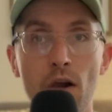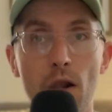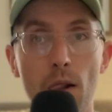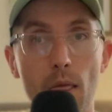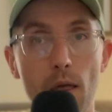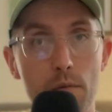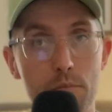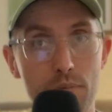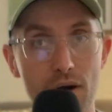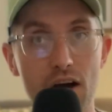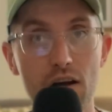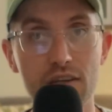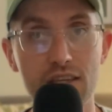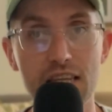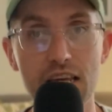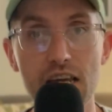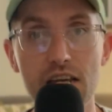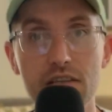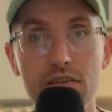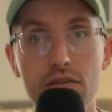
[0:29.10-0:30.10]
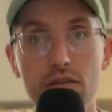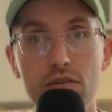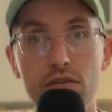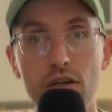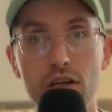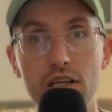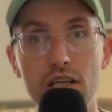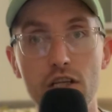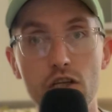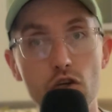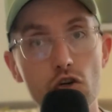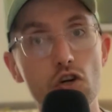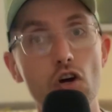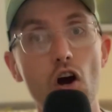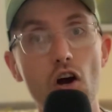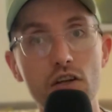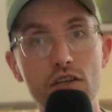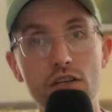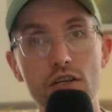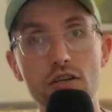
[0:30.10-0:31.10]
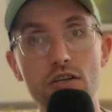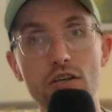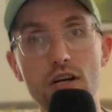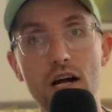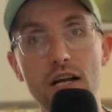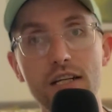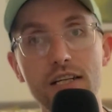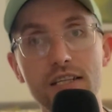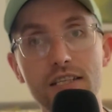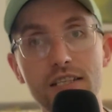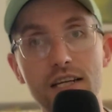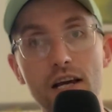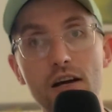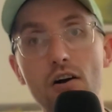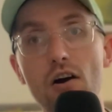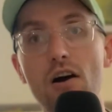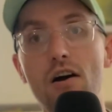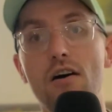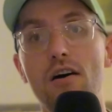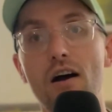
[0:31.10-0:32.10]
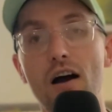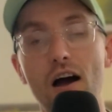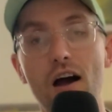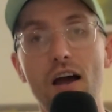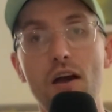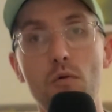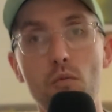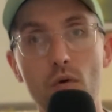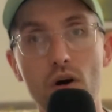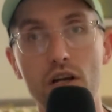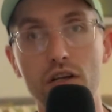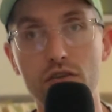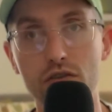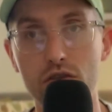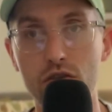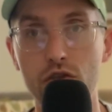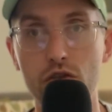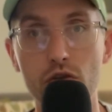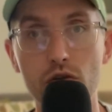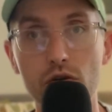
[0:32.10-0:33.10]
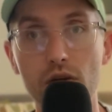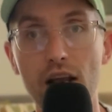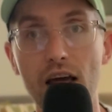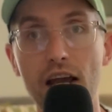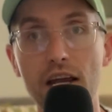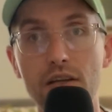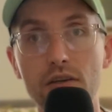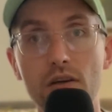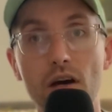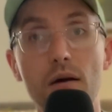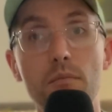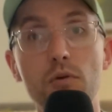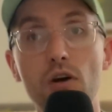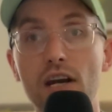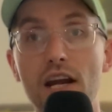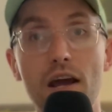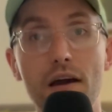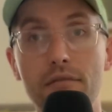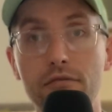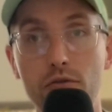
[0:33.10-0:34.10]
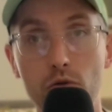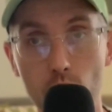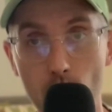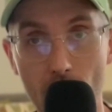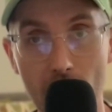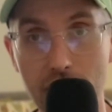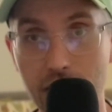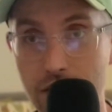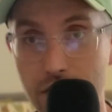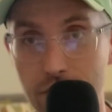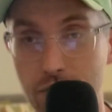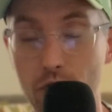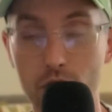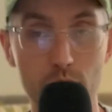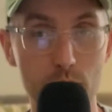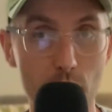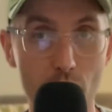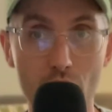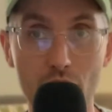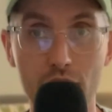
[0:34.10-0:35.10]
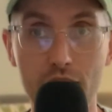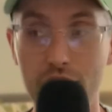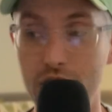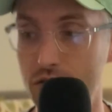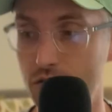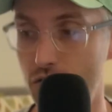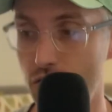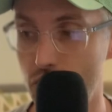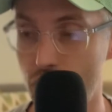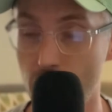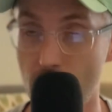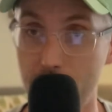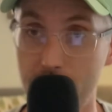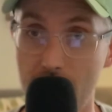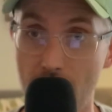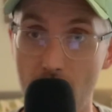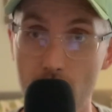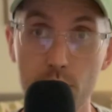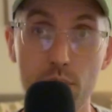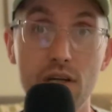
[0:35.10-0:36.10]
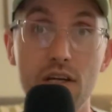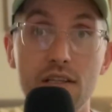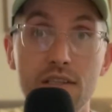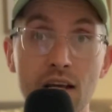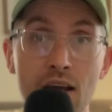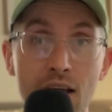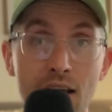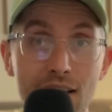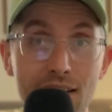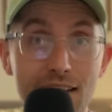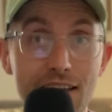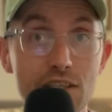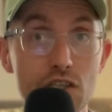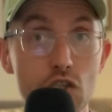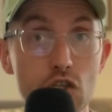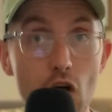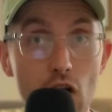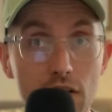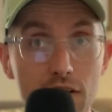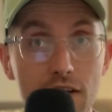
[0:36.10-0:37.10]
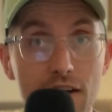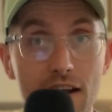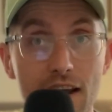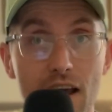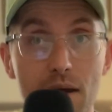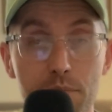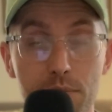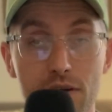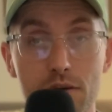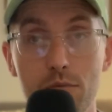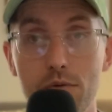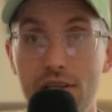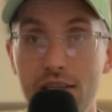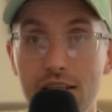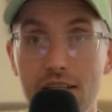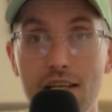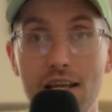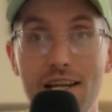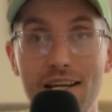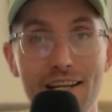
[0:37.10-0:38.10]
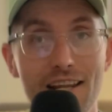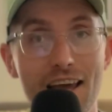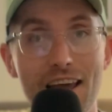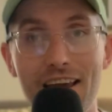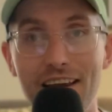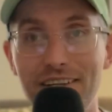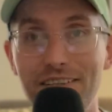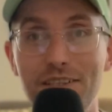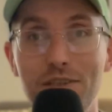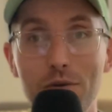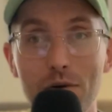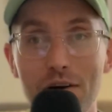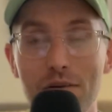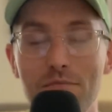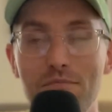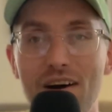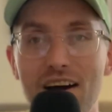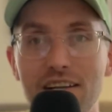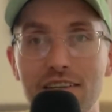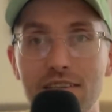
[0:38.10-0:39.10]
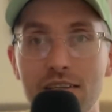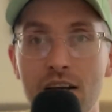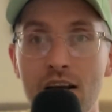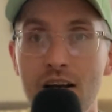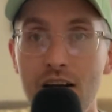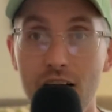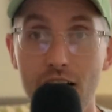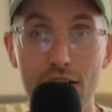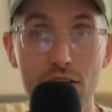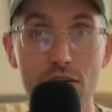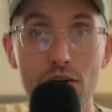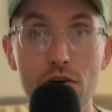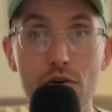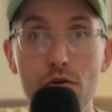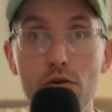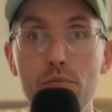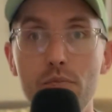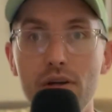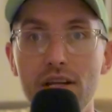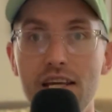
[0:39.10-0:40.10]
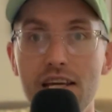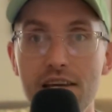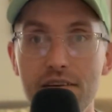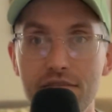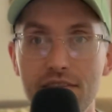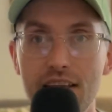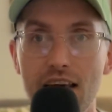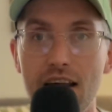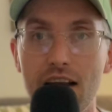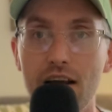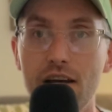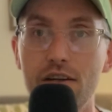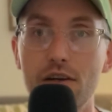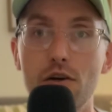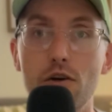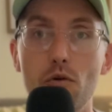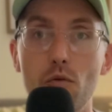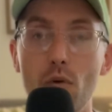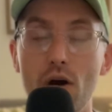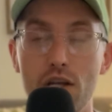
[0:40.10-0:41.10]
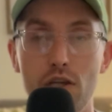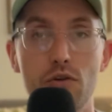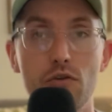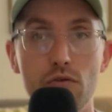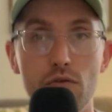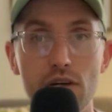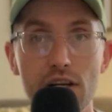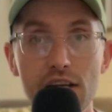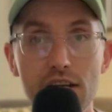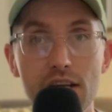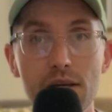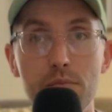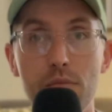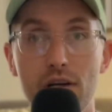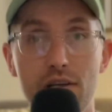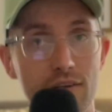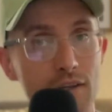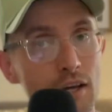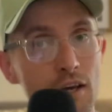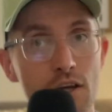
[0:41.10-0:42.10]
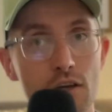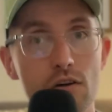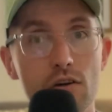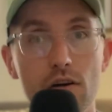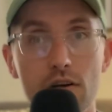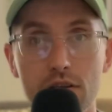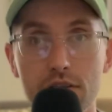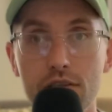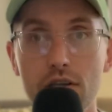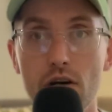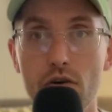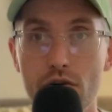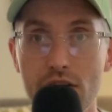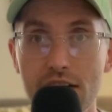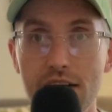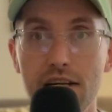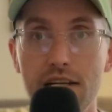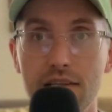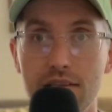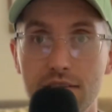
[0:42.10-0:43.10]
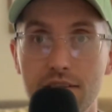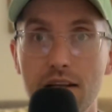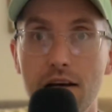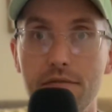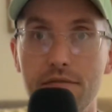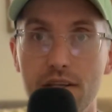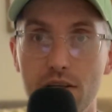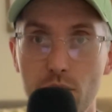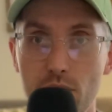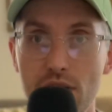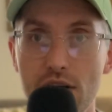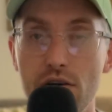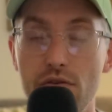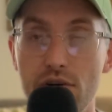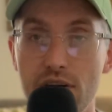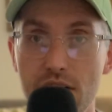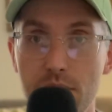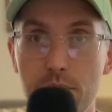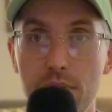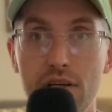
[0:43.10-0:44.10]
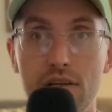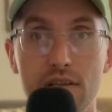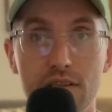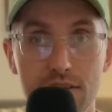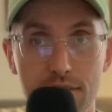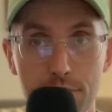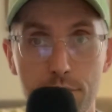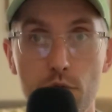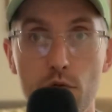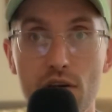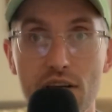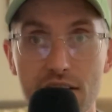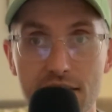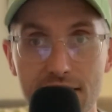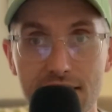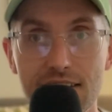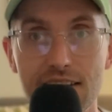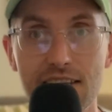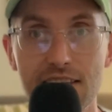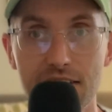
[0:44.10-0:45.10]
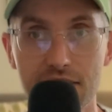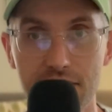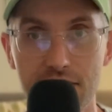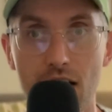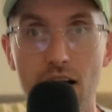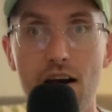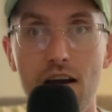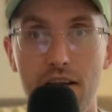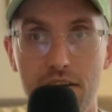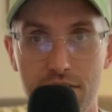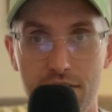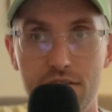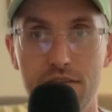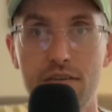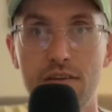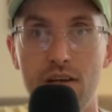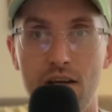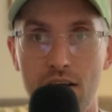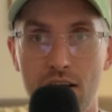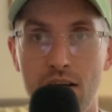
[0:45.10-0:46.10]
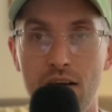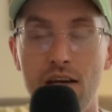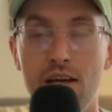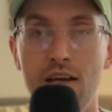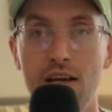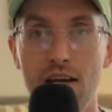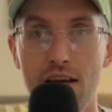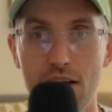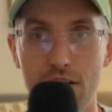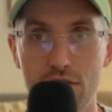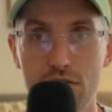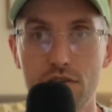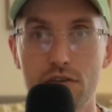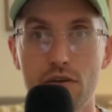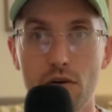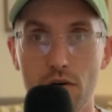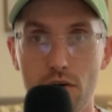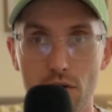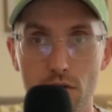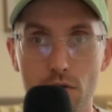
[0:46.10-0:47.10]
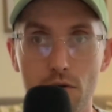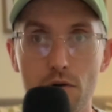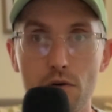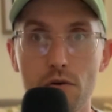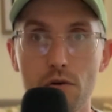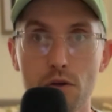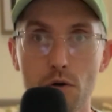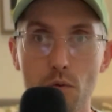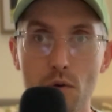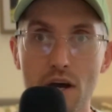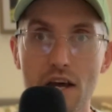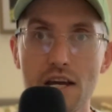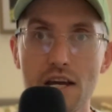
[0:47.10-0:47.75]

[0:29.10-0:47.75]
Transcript: about these so that you can't turn around and say, oh, I was too late, I'm going to have to wait for the market to drop down, because that's not going to happen within the next 12 months. I don't know who believes that. I don't know what you're reading, but you got to start reading the stuff that we read, because if we see the signs, it's all the way